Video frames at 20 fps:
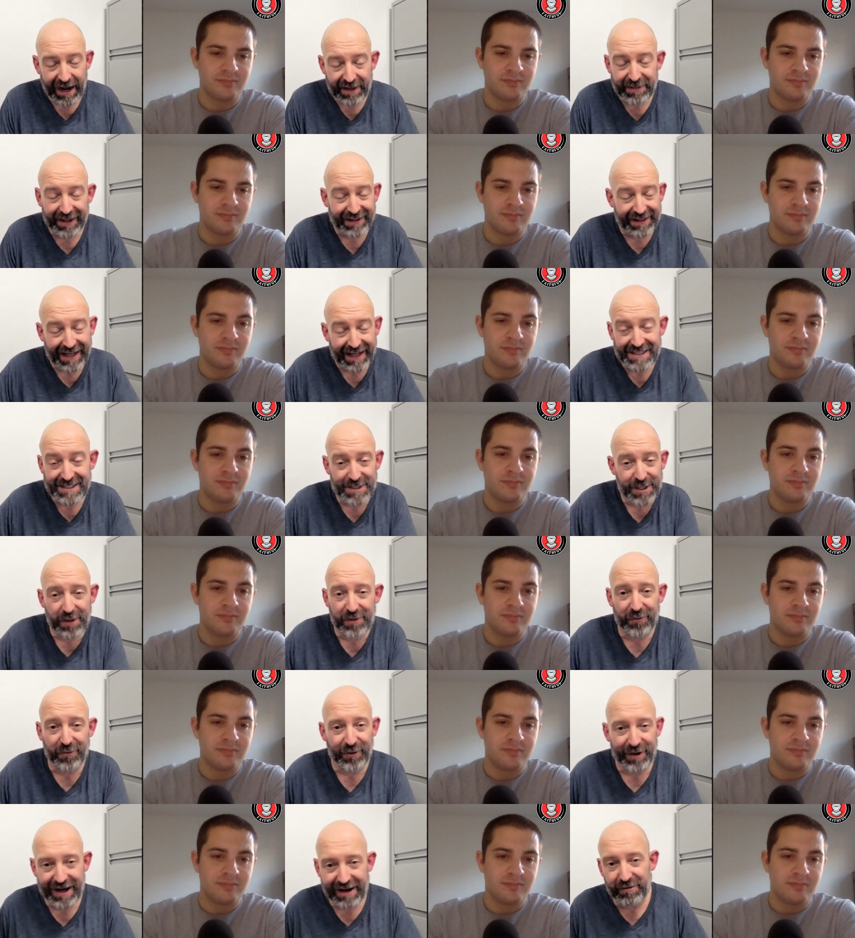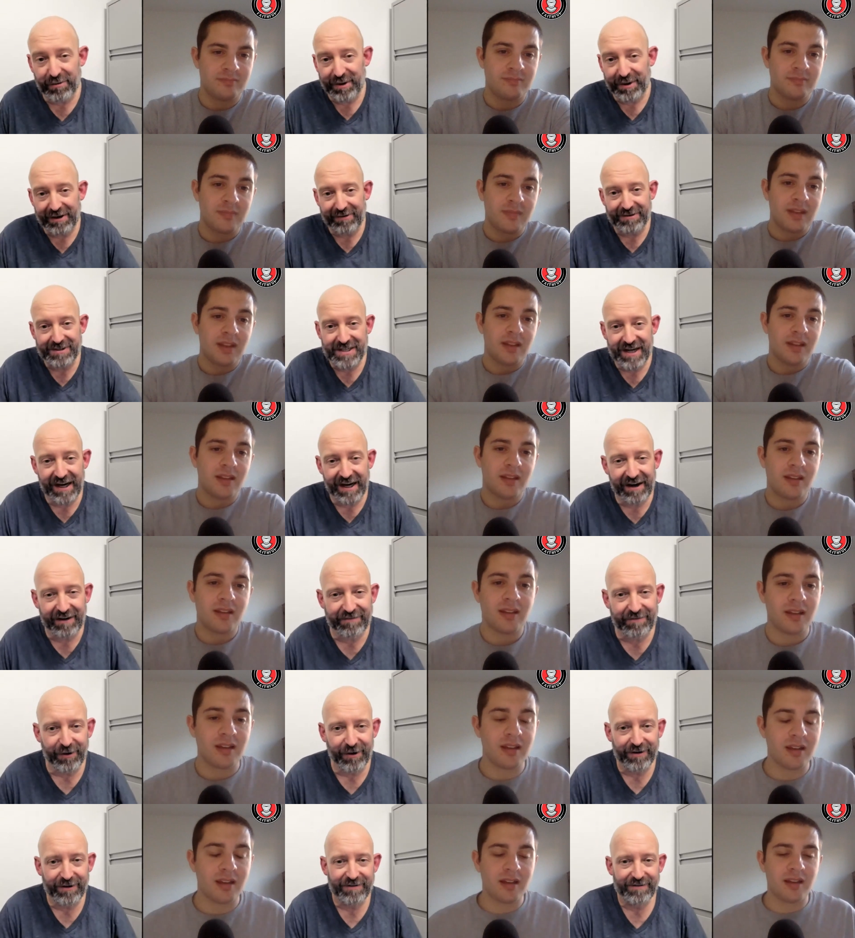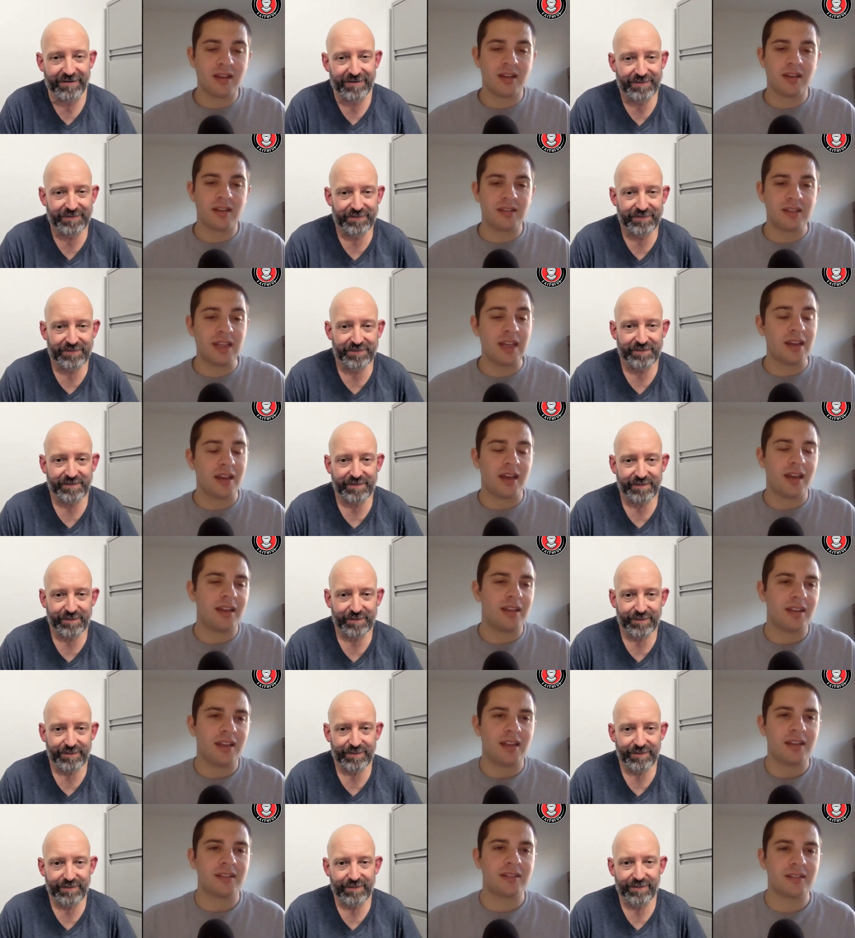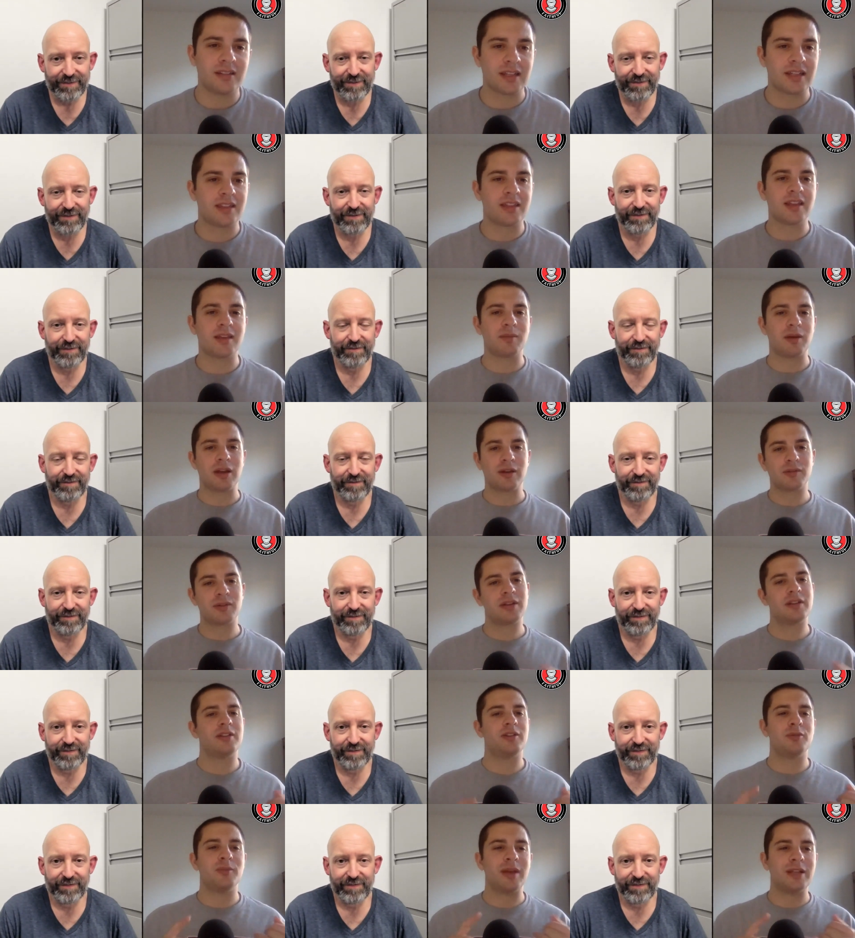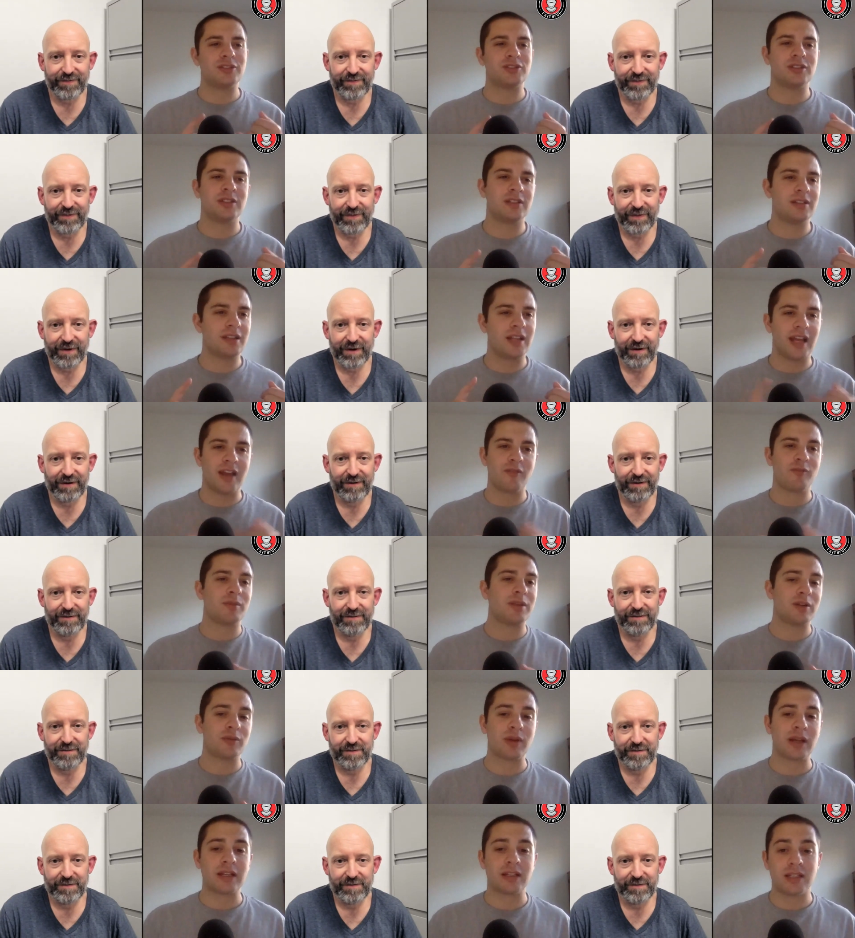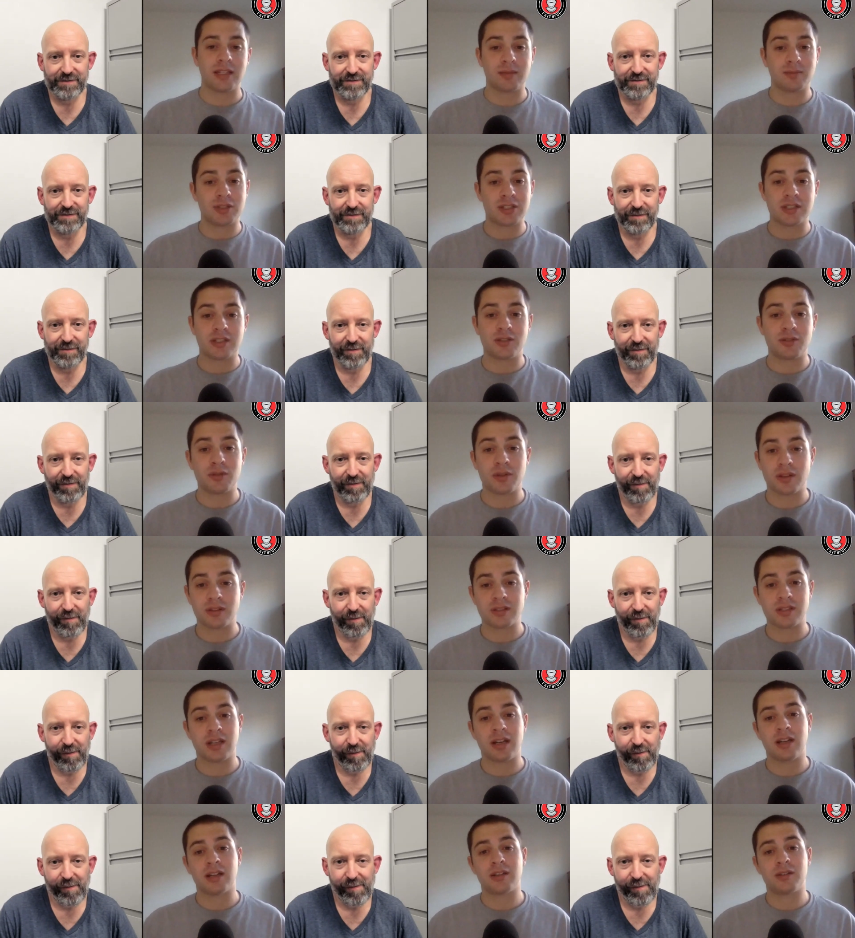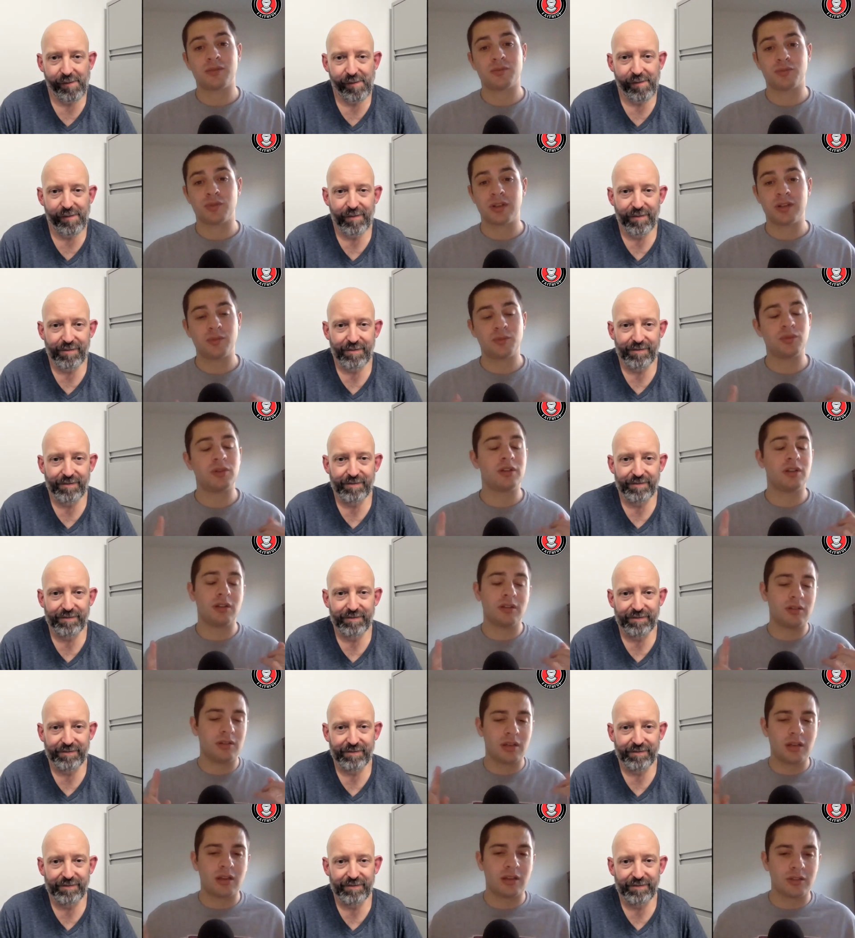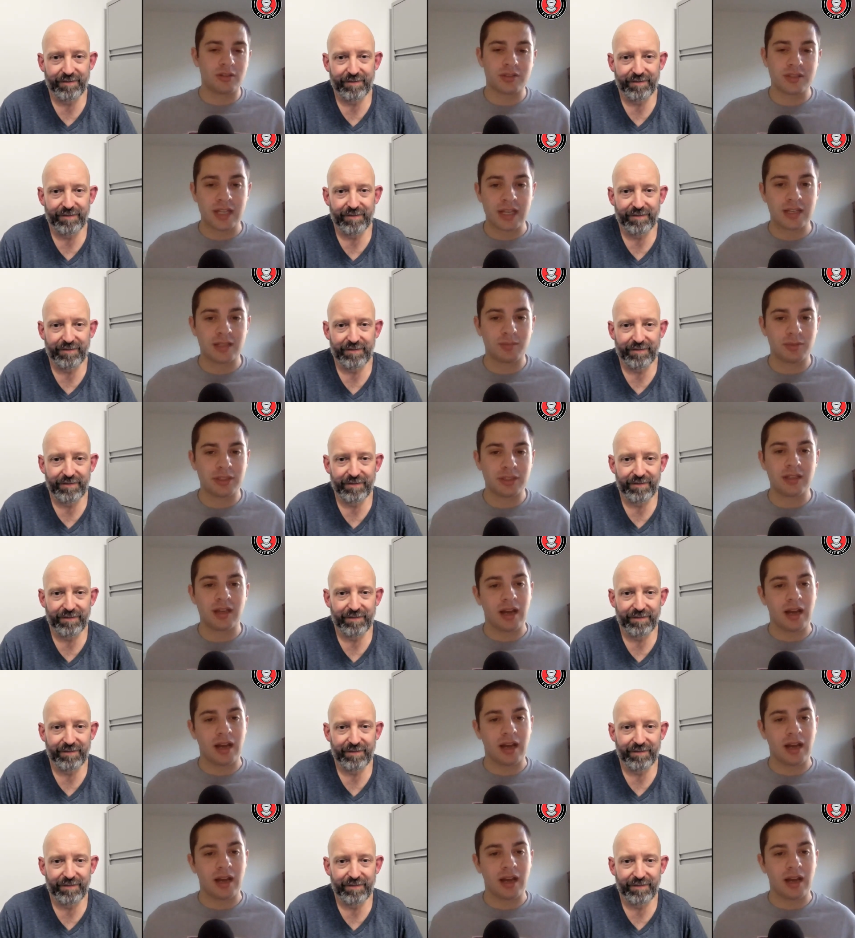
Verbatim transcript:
Speaker 1: I think that's another one everybody would sign up for.
Speaker 2: Yeah, and, and, like think about it, right? You mentioned they haven't beat a ranked team since 2009, right? Well, understandably,